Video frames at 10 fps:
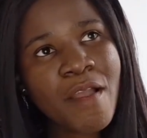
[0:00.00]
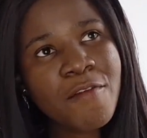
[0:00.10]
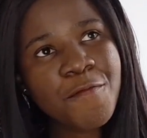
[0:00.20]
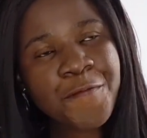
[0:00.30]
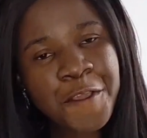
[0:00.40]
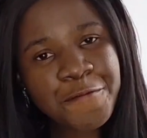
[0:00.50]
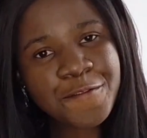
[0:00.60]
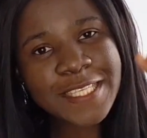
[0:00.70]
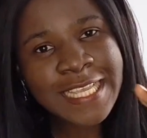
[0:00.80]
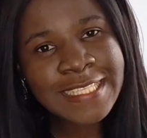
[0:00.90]

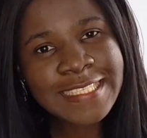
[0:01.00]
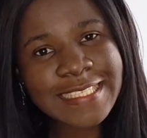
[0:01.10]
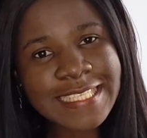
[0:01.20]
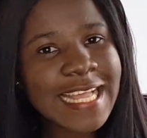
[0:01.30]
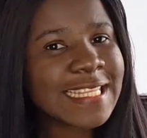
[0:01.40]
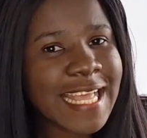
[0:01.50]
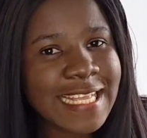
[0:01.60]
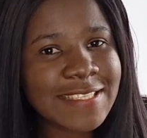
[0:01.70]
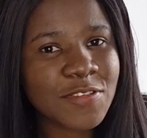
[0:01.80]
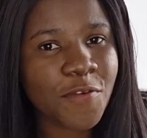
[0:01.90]
15
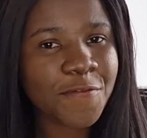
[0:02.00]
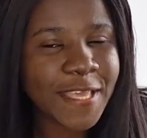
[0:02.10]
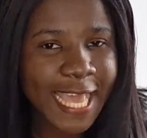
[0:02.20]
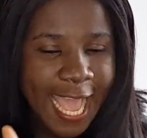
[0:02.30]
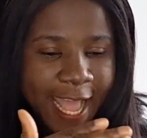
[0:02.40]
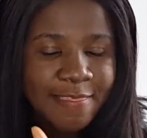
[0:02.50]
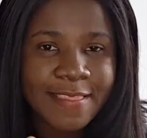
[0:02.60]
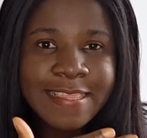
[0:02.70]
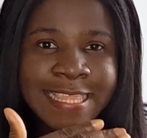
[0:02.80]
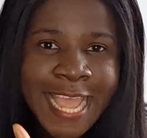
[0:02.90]
standards of care, the
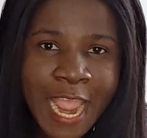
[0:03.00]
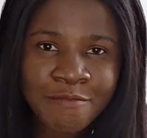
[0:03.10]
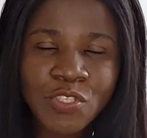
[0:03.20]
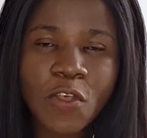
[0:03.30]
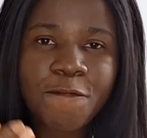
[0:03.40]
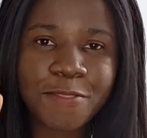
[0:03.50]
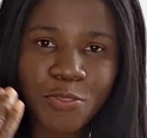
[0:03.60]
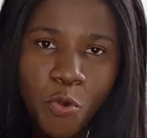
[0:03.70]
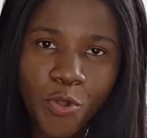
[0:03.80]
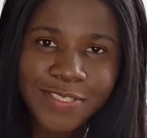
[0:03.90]
names of
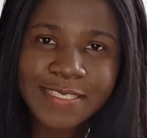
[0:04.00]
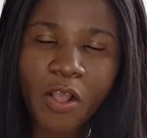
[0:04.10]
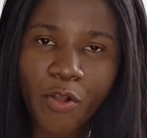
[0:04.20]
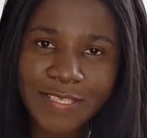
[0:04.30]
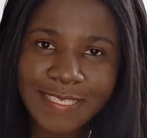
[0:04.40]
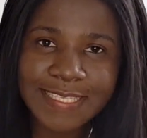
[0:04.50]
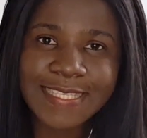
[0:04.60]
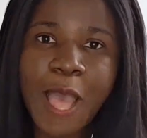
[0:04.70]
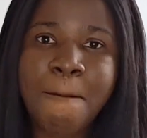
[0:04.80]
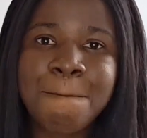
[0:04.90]
those courses
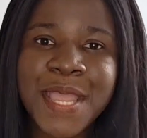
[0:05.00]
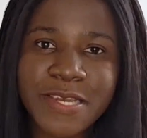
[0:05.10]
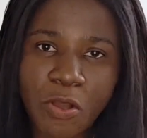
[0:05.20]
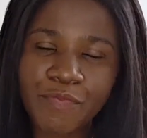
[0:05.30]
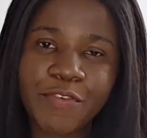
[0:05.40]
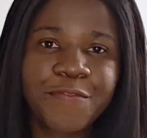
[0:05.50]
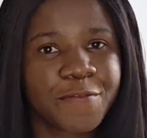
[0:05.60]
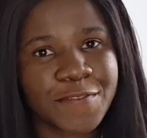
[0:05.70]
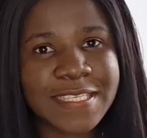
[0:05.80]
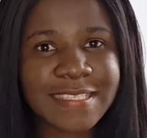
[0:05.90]
that made up the
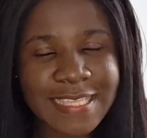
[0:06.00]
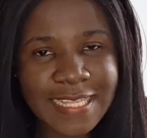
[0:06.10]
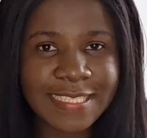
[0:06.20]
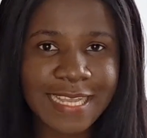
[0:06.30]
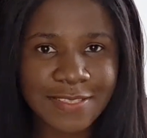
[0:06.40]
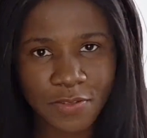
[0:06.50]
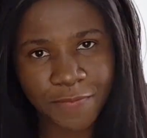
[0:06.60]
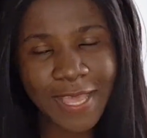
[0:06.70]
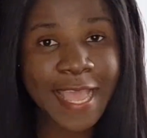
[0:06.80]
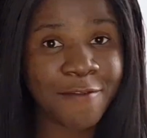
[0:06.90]
15 standards of
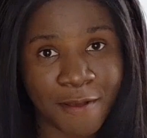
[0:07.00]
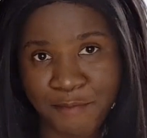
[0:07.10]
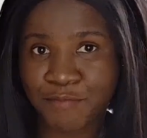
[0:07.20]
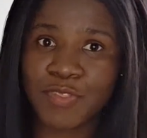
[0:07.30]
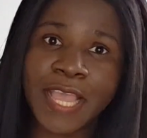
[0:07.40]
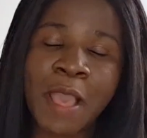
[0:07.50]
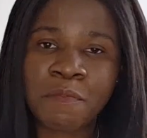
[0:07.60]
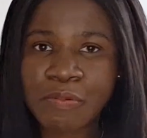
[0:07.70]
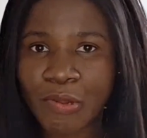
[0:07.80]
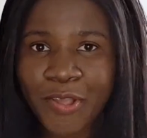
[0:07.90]
care if I'm the
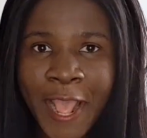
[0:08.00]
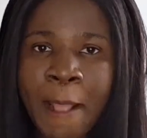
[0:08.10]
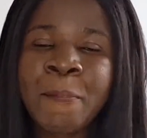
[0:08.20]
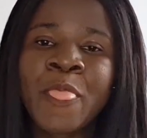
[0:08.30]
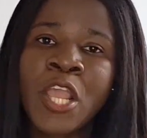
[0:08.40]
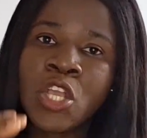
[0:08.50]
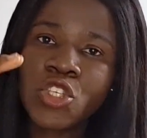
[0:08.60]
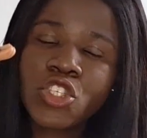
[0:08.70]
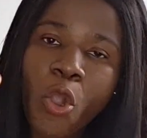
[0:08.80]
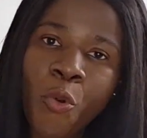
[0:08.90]
employer.
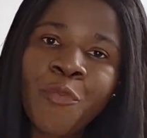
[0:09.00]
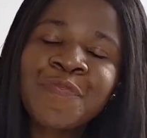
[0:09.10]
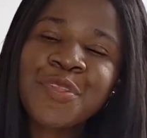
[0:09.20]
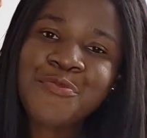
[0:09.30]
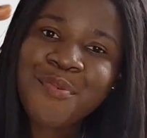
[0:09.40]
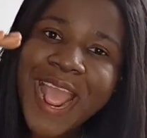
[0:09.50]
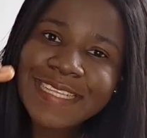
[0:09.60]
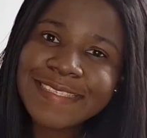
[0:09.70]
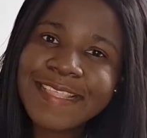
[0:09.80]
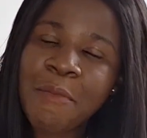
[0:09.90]
So write
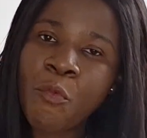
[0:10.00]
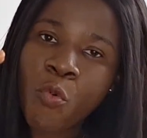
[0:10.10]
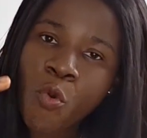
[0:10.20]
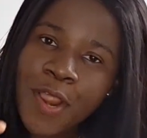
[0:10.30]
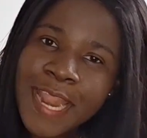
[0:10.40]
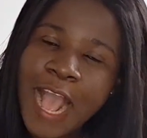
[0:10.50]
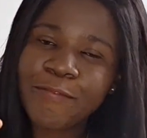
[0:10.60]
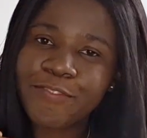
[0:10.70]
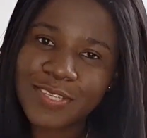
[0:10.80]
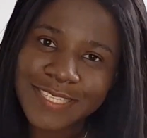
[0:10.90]
them one
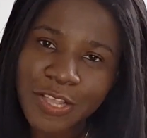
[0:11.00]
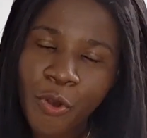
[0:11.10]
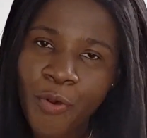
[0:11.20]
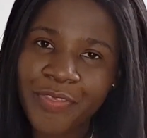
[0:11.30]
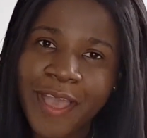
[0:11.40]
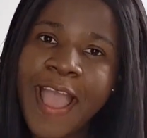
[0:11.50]
after the other.